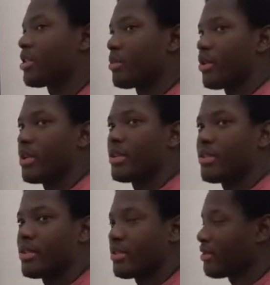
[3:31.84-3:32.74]
pretty
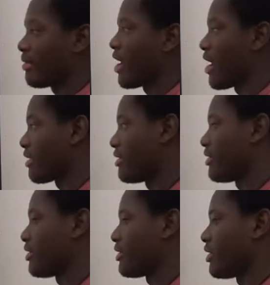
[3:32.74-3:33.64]
experienced
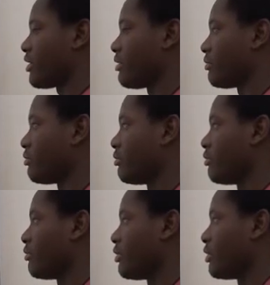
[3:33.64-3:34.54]
hackers
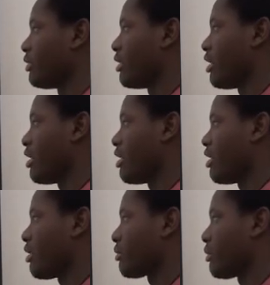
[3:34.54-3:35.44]
and
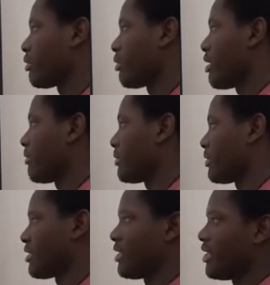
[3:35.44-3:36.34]

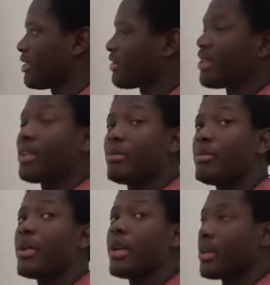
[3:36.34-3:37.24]
cryptographers can
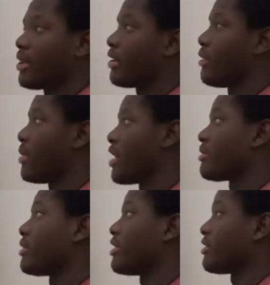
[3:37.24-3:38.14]
easily break
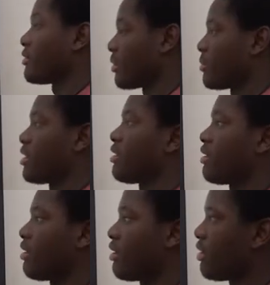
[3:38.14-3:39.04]
a password that's
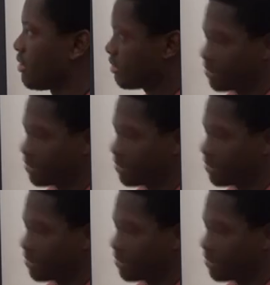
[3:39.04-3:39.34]
encrypted.